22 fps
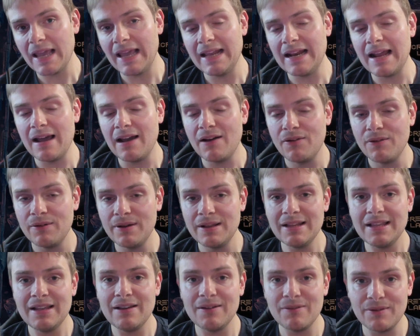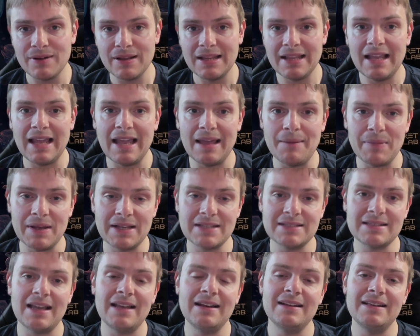and I really, really am
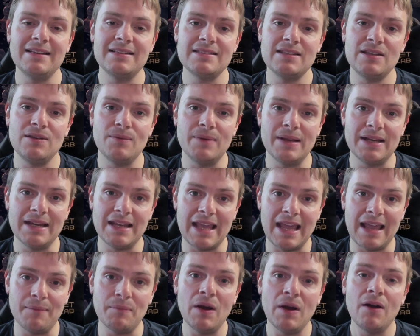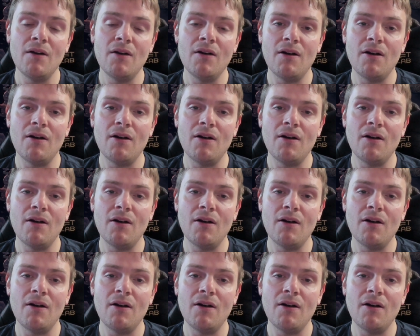excited to see you in game